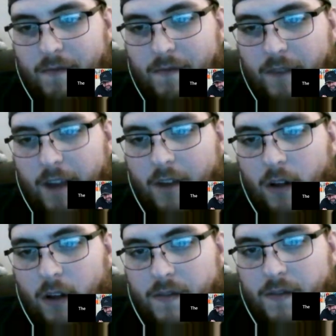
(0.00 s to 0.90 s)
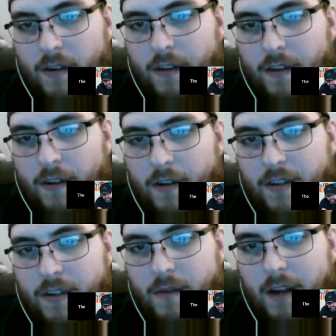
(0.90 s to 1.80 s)
five dollars for a
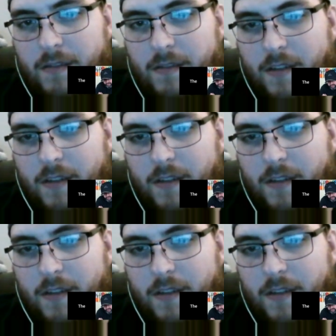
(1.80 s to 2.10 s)
32 ounce